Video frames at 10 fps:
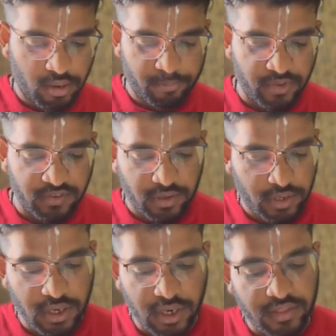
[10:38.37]
Basically,
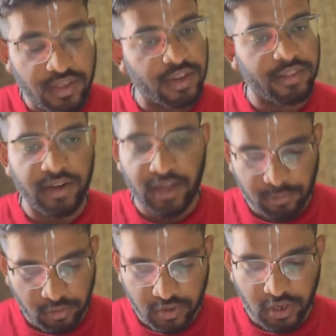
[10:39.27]
there are three types
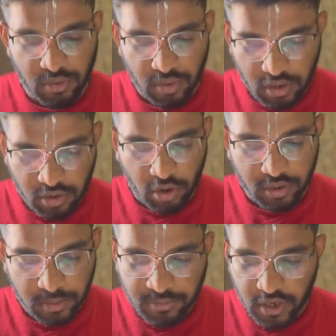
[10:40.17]
of scheduler:
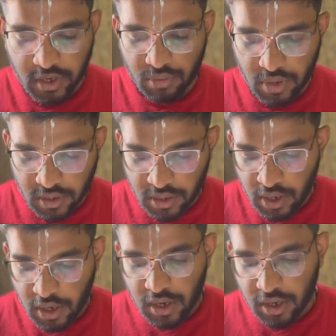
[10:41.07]
long-term scheduler,
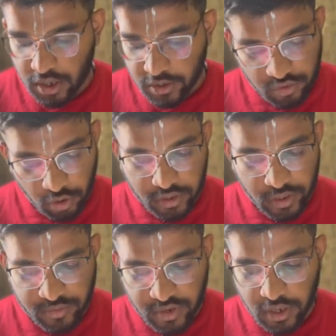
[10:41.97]
short-term
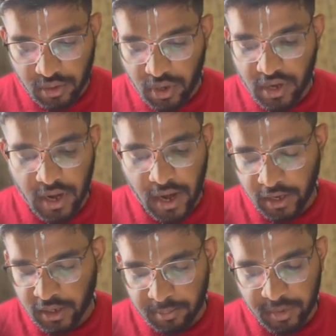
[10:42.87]
scheduler,
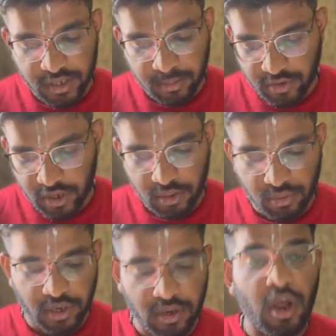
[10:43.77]
and a mid-term scheduler.